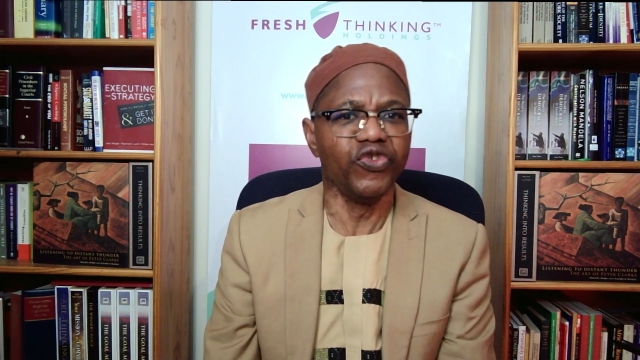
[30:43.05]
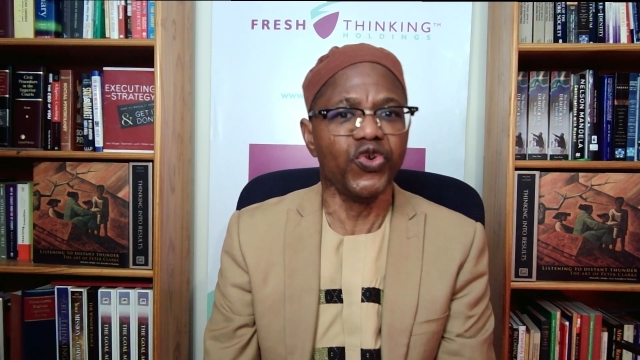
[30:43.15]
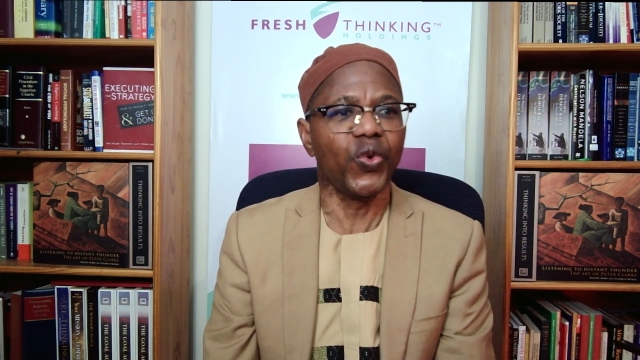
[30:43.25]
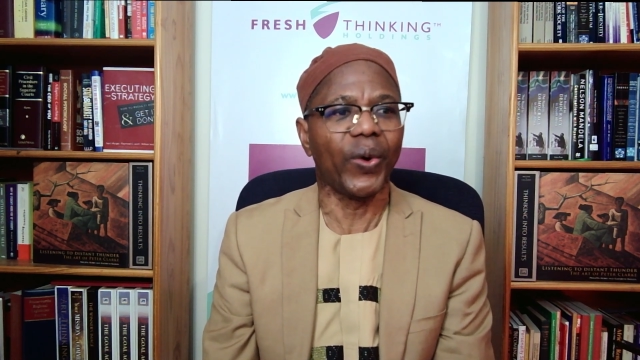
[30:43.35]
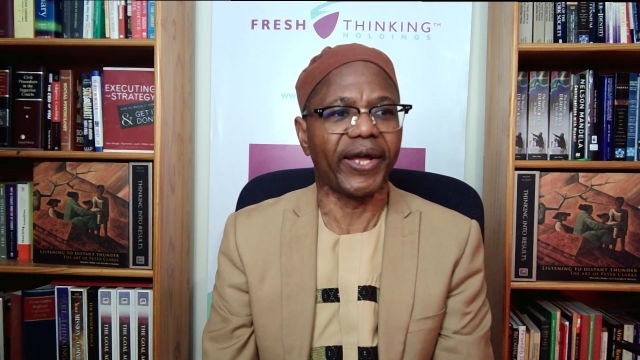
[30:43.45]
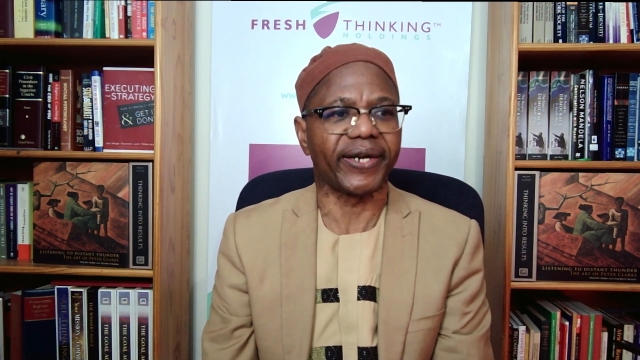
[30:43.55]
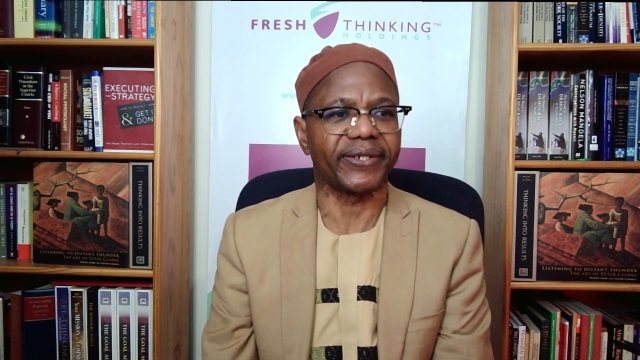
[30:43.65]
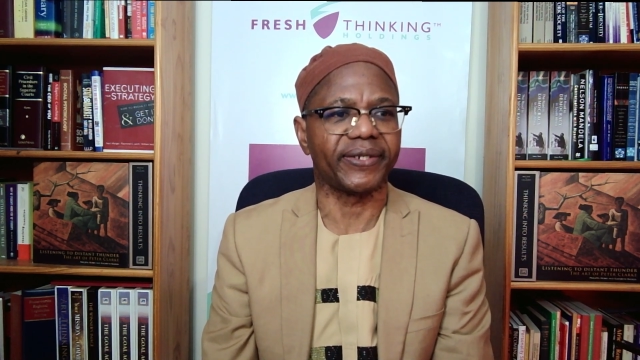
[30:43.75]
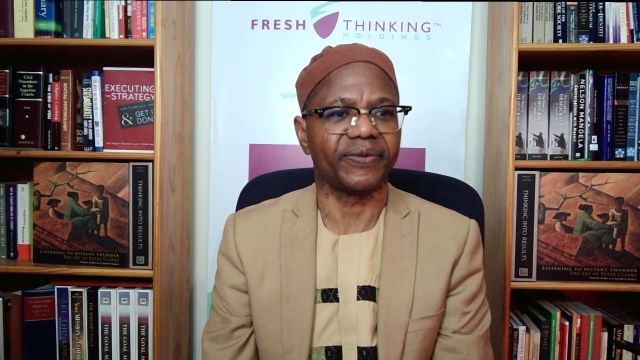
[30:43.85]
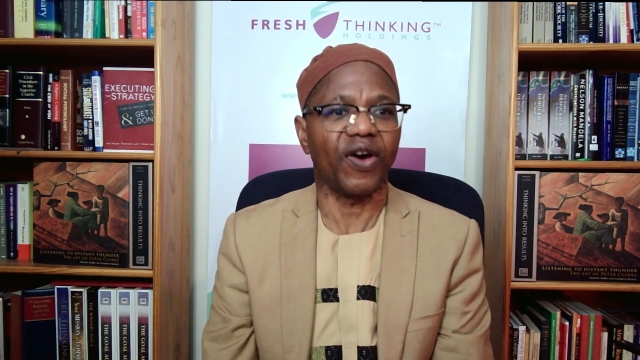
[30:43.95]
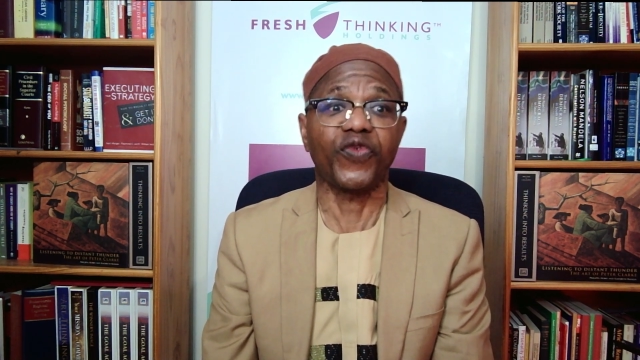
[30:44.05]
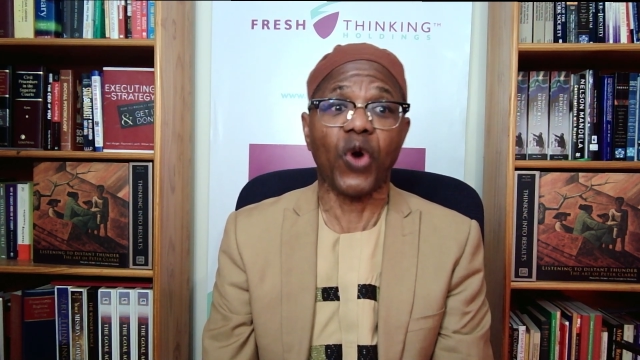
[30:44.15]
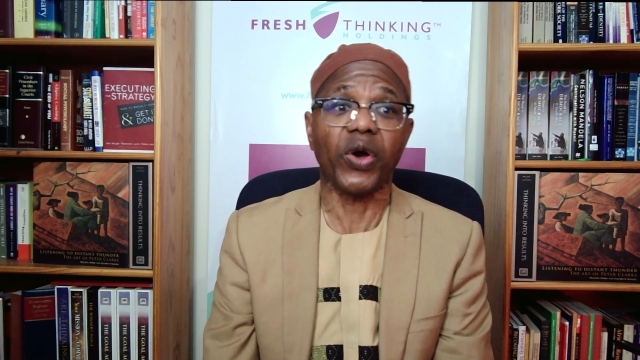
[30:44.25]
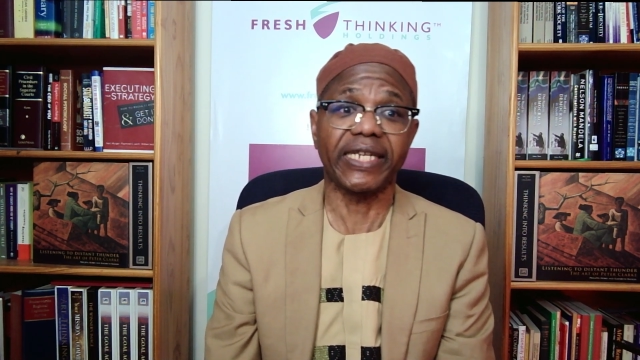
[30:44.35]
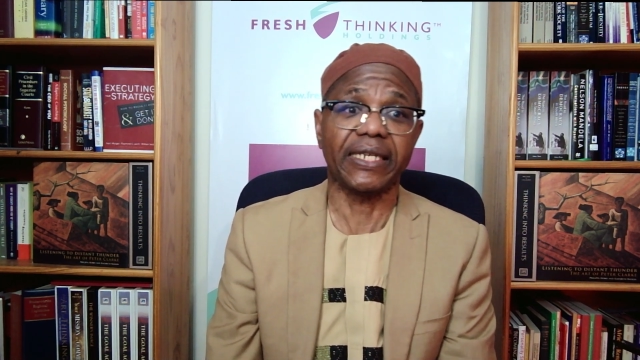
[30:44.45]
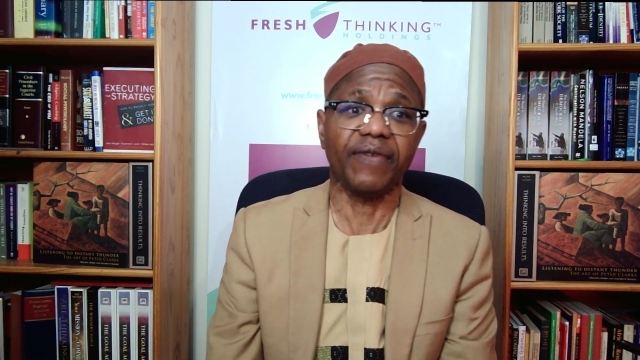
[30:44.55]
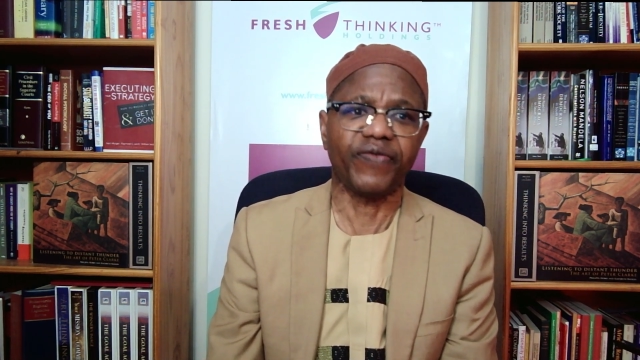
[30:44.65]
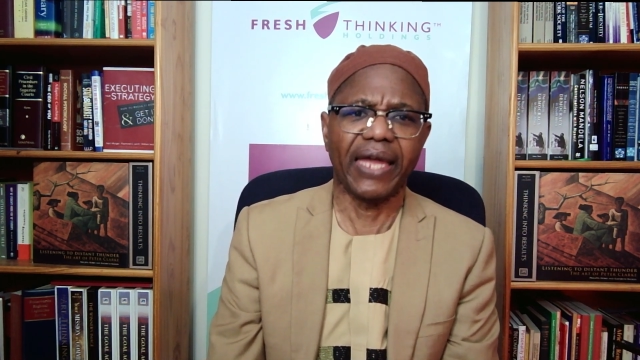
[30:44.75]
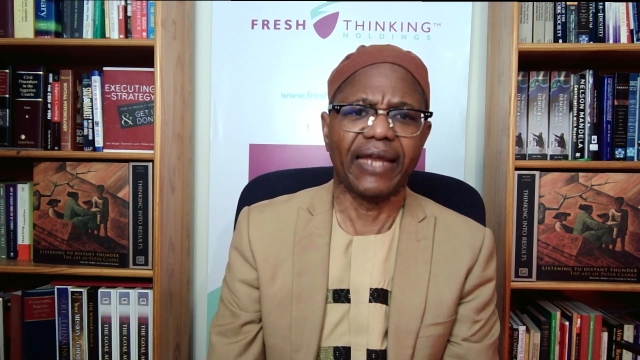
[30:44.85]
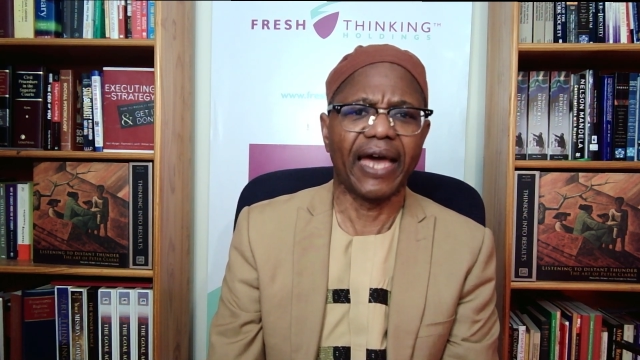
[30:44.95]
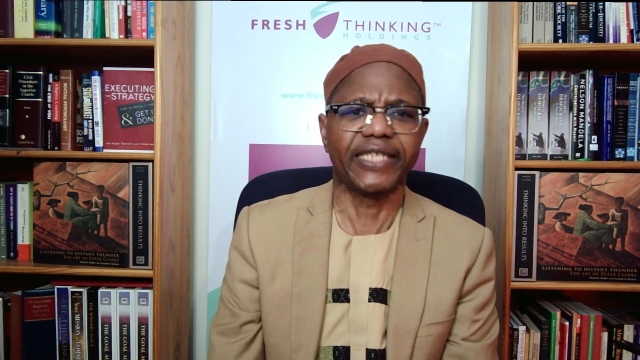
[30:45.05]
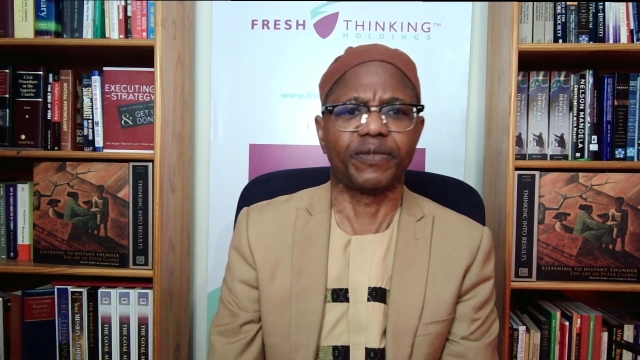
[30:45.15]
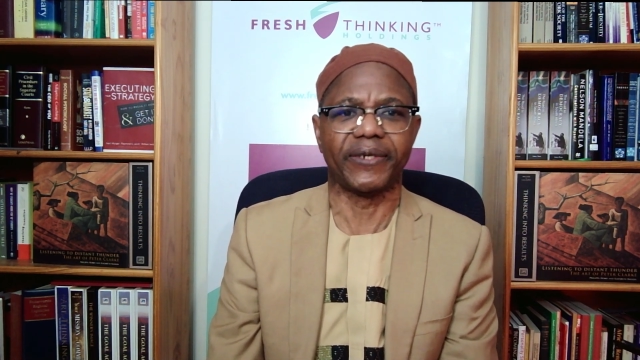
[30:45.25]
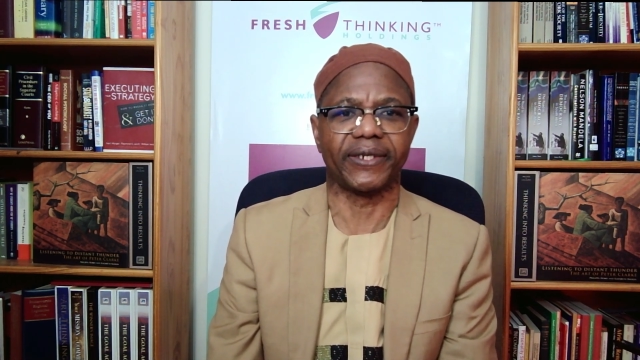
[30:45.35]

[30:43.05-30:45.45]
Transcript: new world of cognitive enhancement